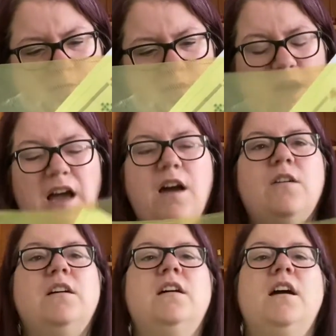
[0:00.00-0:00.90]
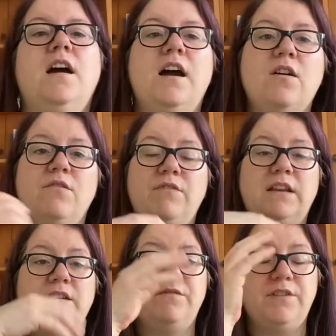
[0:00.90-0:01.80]
Oh, I got
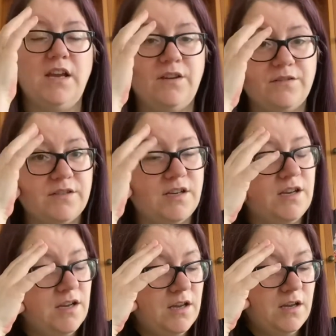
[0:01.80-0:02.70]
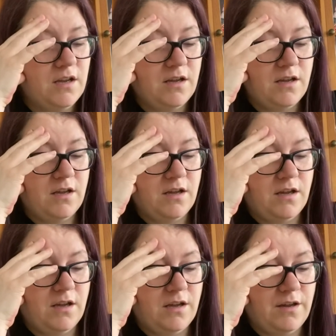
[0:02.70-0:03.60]
really confused.
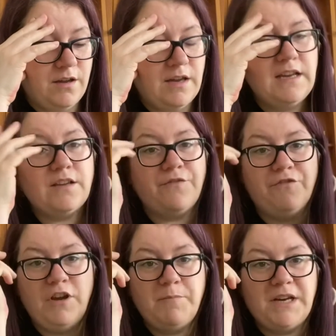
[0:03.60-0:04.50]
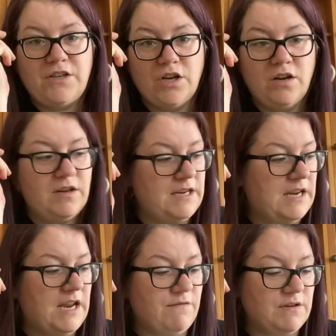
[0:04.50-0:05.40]
It's a freebie chart in
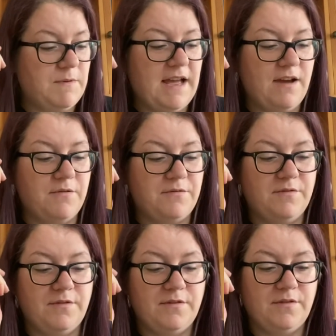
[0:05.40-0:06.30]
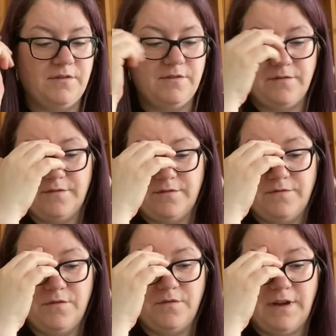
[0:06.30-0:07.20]
here as well
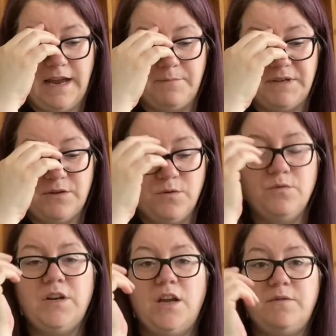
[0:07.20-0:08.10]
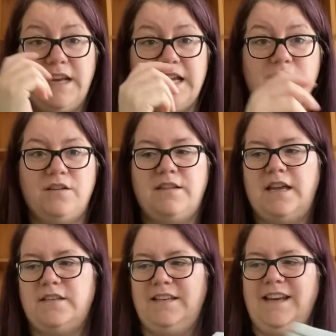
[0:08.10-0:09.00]
for a Biscornu, Nat
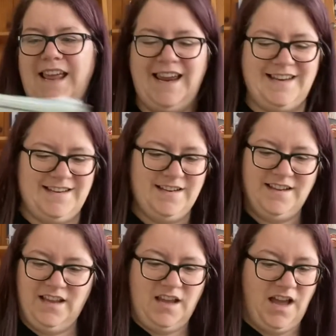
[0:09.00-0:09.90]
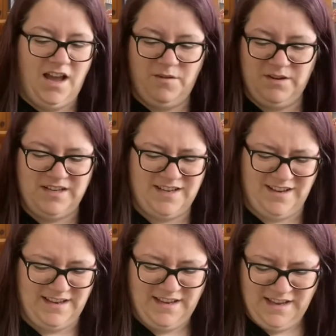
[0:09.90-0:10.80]
2008. I was
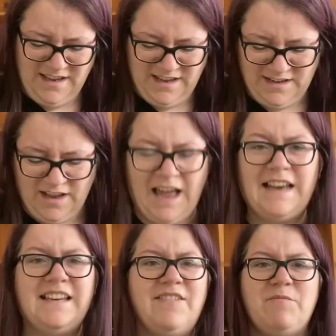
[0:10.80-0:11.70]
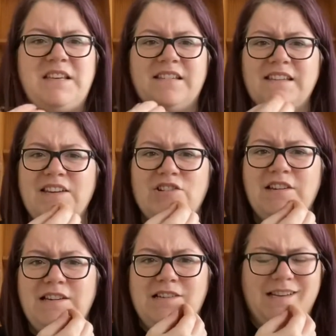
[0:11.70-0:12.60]
that I hadn't even been
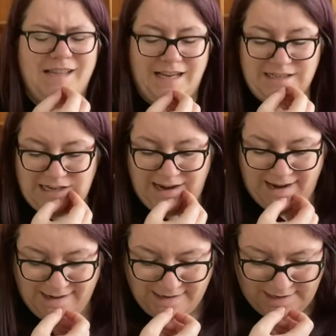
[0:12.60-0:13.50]
stitching in 2008.